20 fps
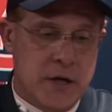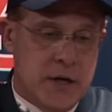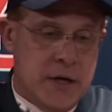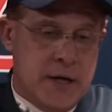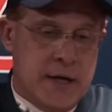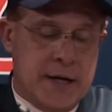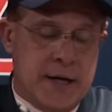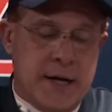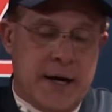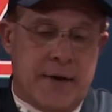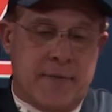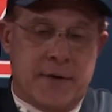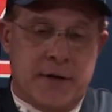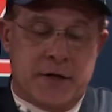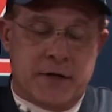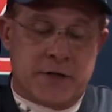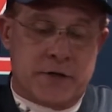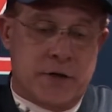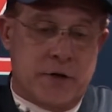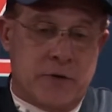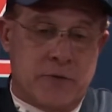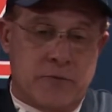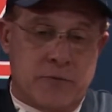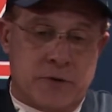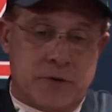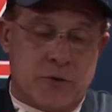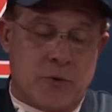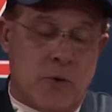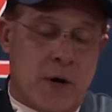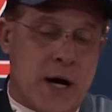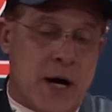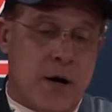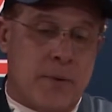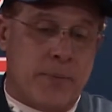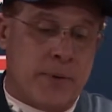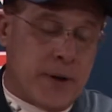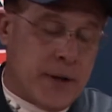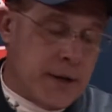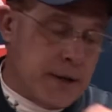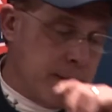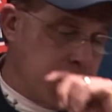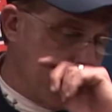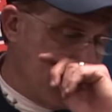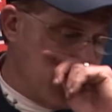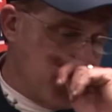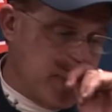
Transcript: he got in the end zone, was a wild play.